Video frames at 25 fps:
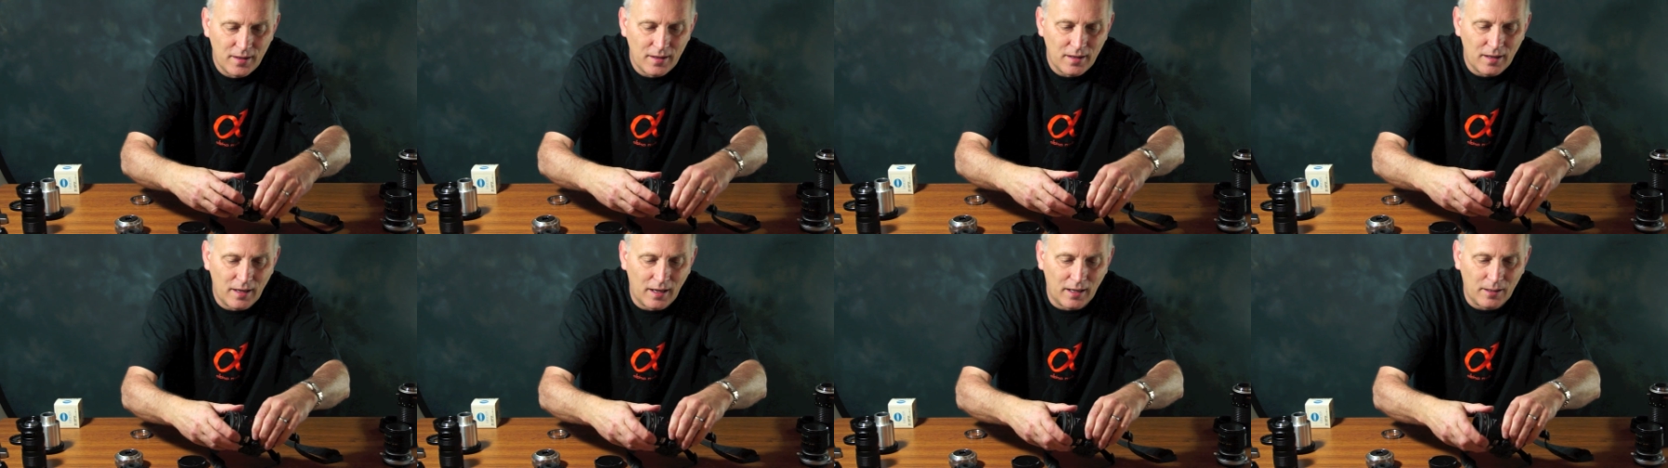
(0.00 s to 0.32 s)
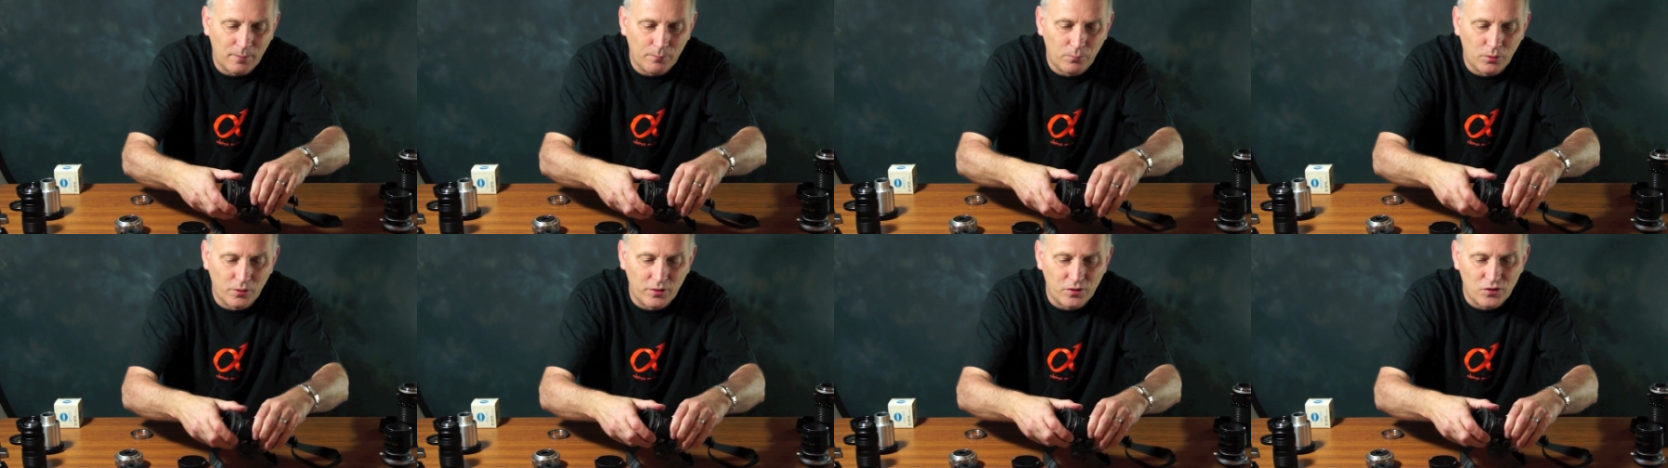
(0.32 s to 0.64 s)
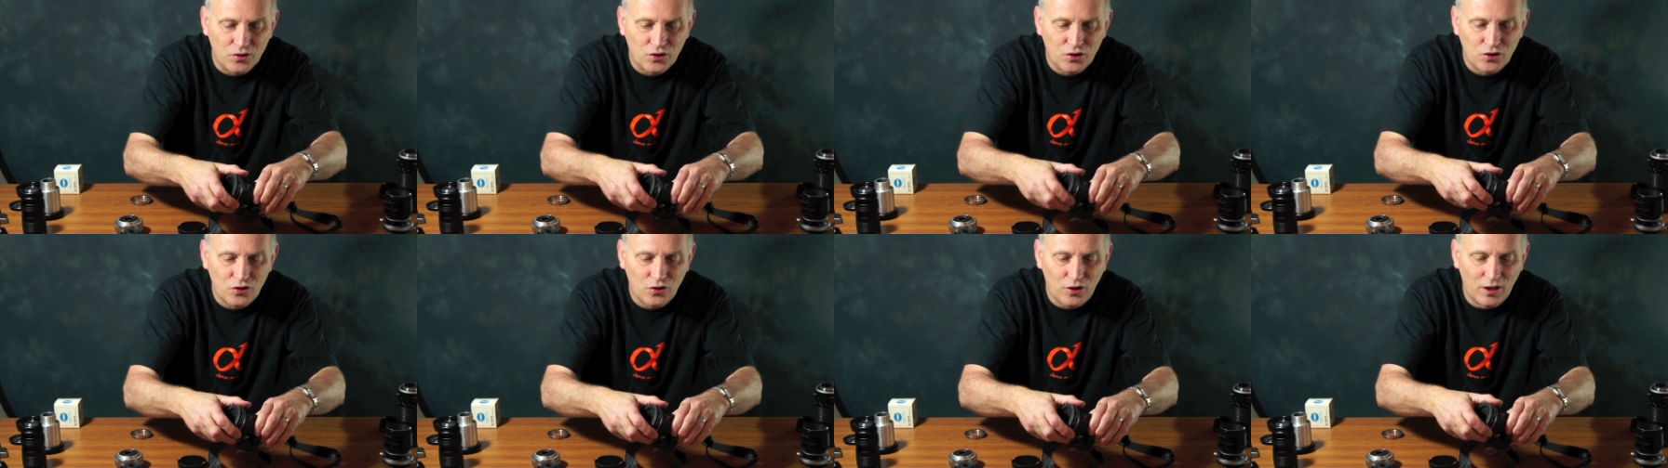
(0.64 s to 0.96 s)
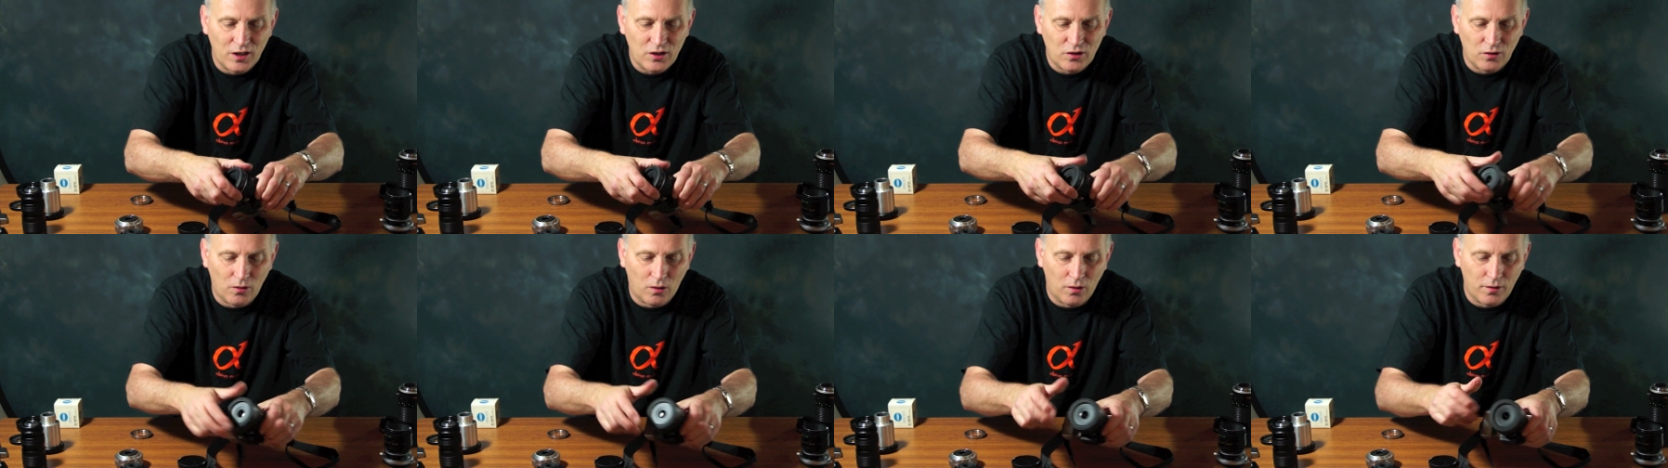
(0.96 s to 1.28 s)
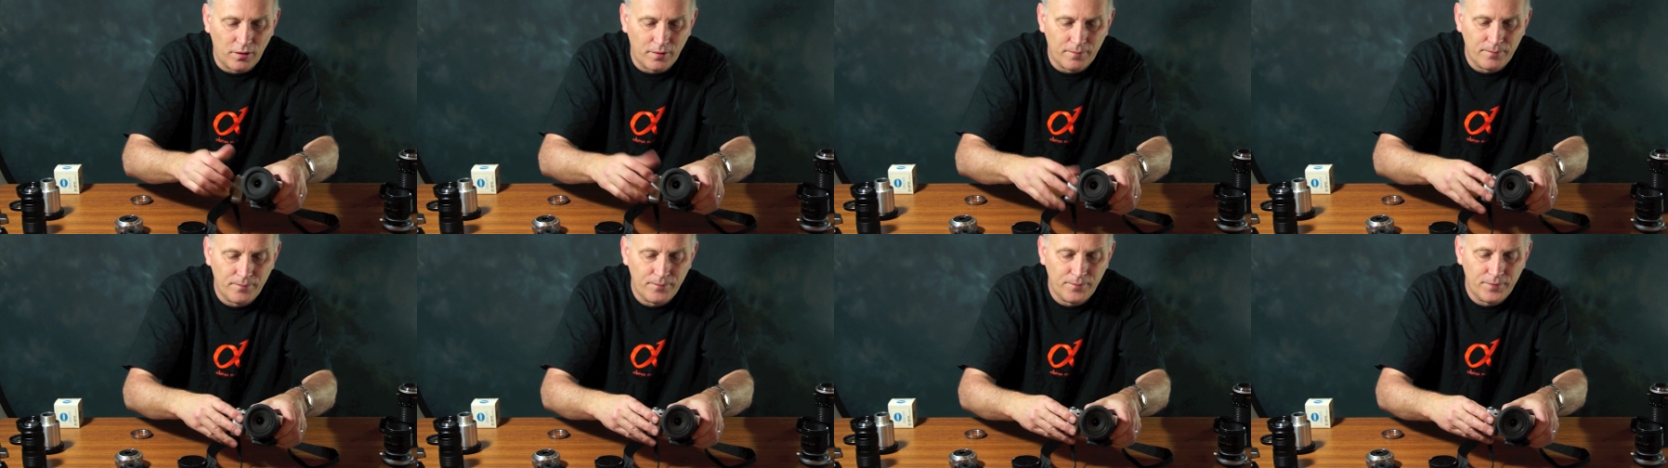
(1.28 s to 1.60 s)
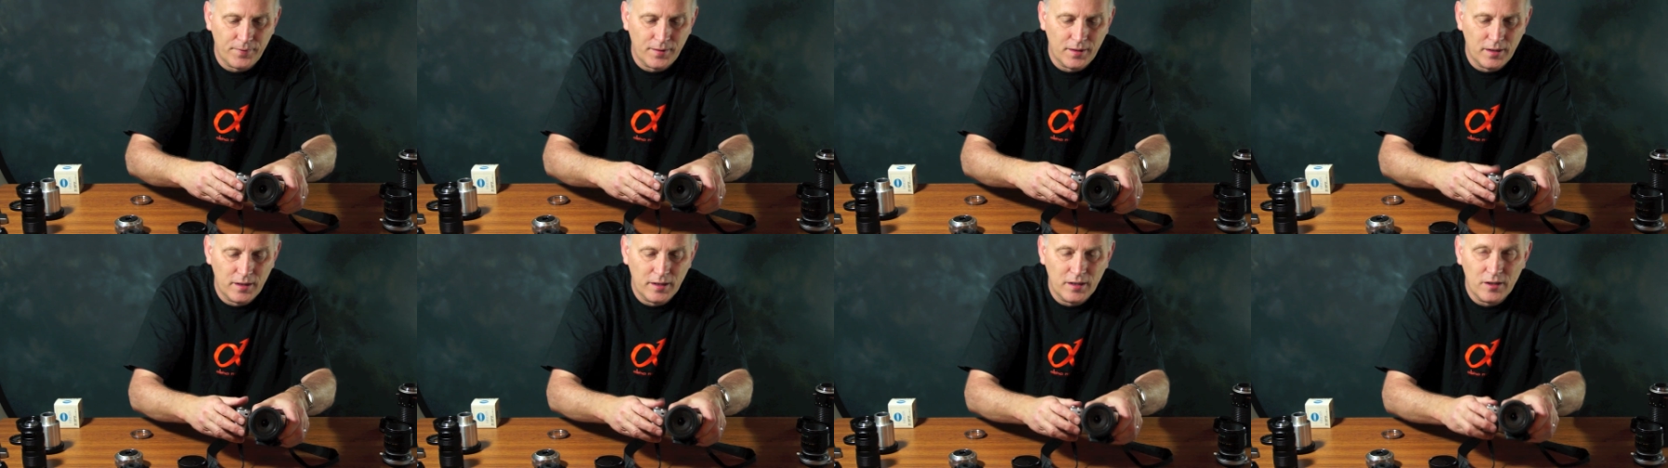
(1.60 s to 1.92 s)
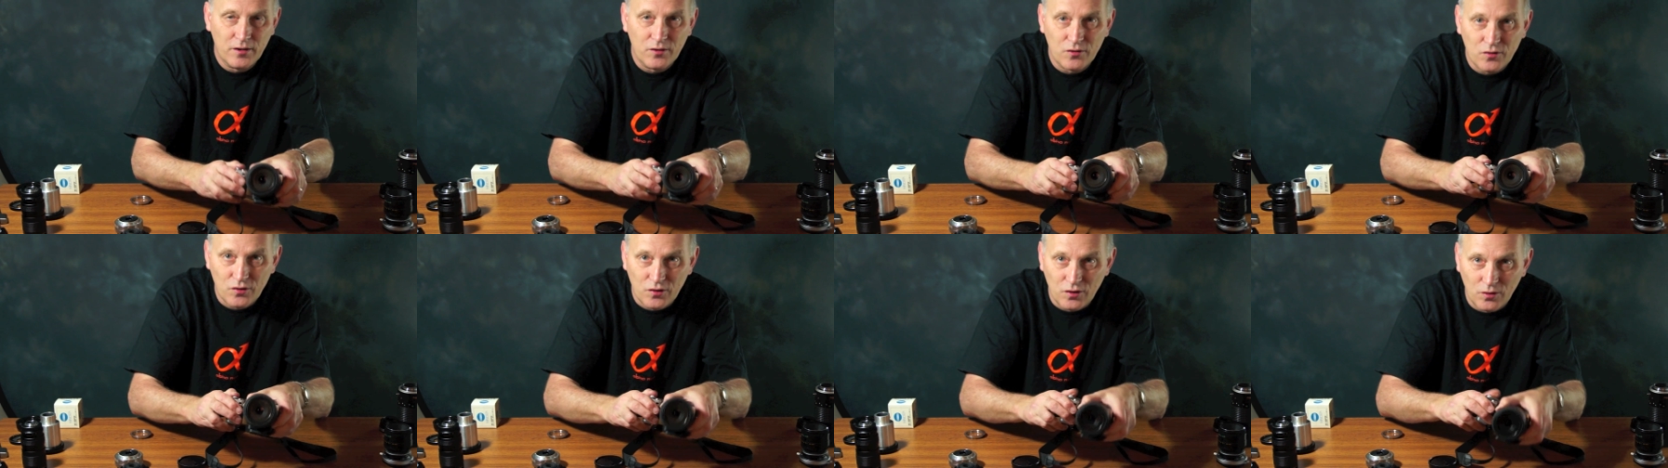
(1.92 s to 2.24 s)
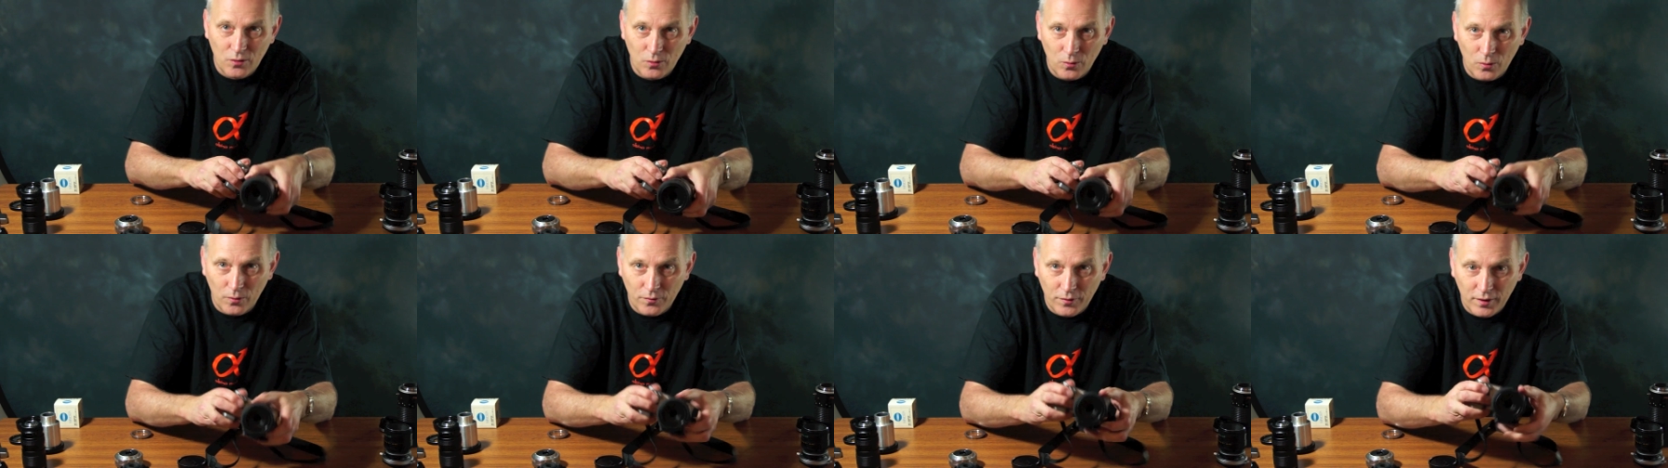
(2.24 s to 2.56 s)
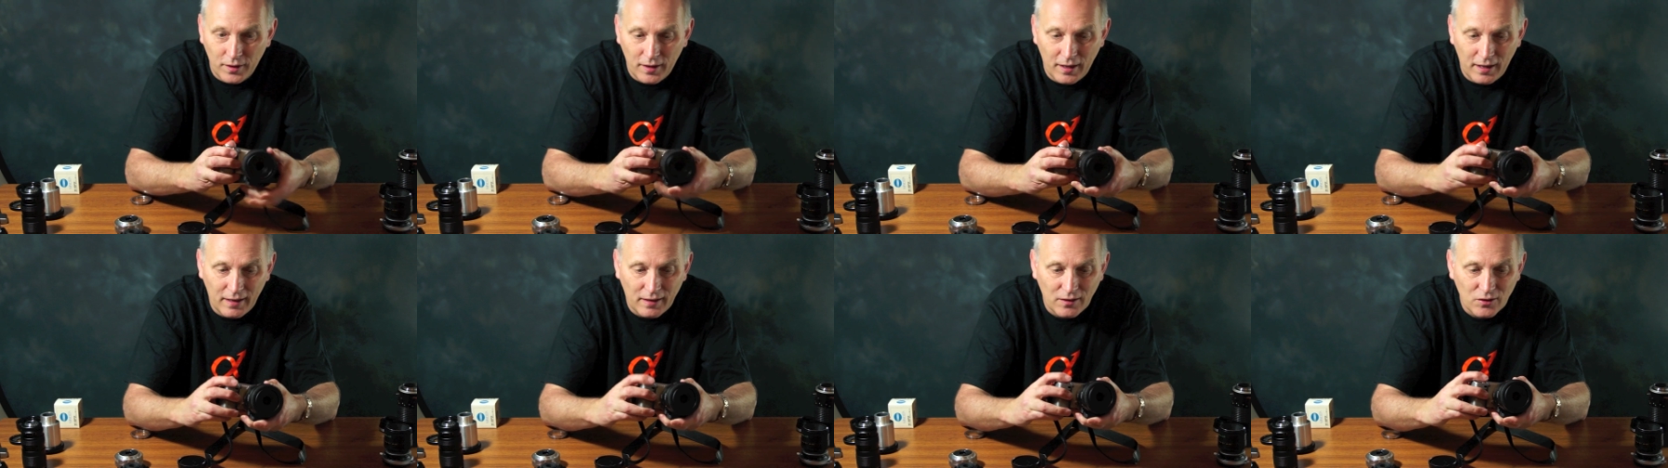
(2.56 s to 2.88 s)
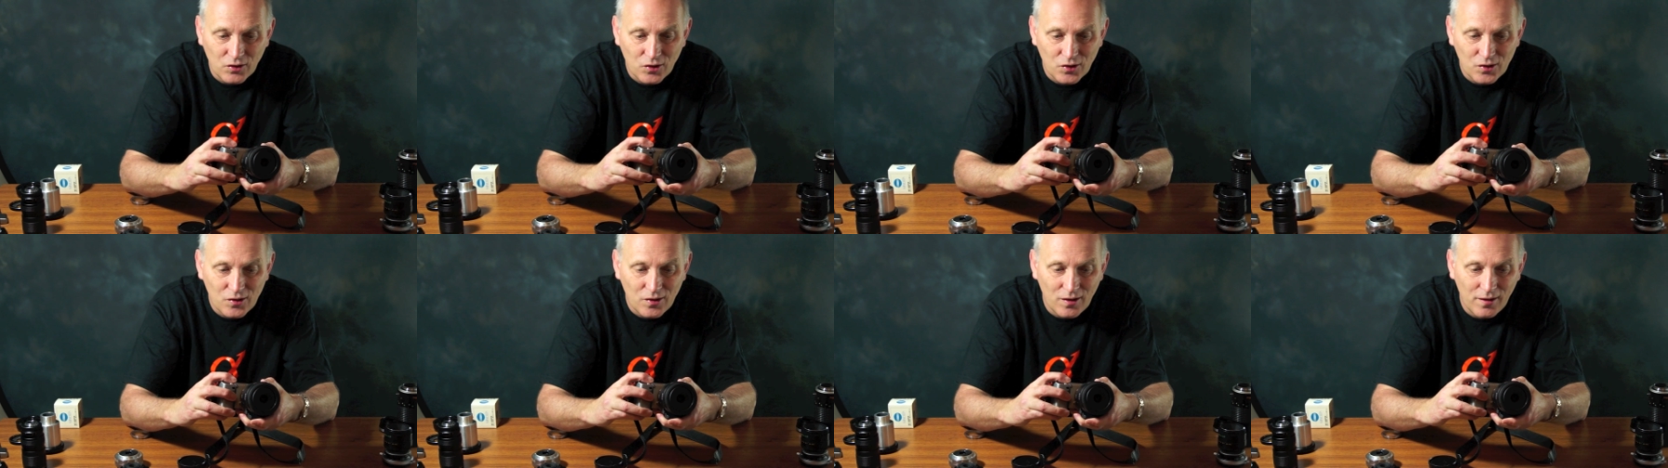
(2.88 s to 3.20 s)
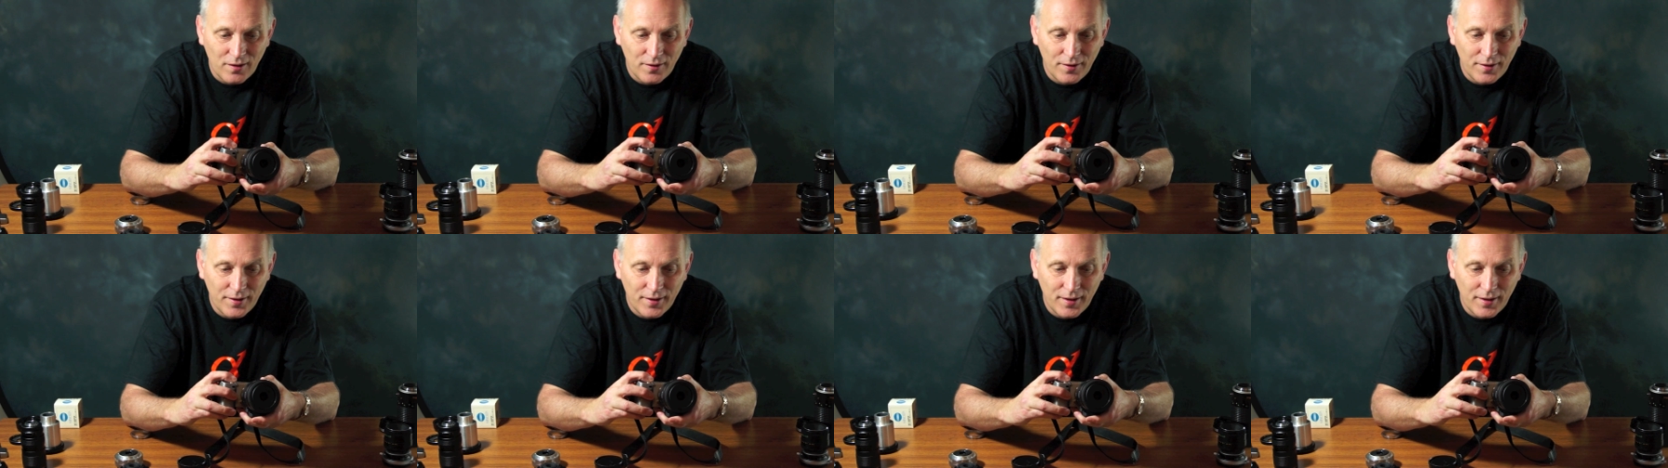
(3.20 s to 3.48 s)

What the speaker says: and put it straight on to the NEX,